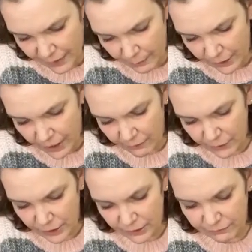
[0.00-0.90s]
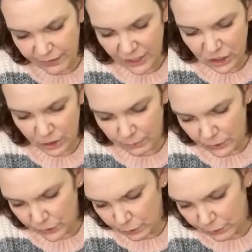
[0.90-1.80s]
fabric covered
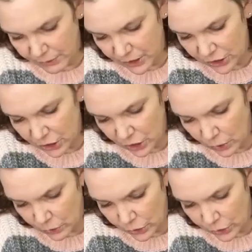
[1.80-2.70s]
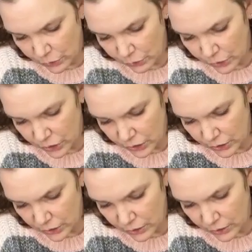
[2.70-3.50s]
vegetables would be so cute.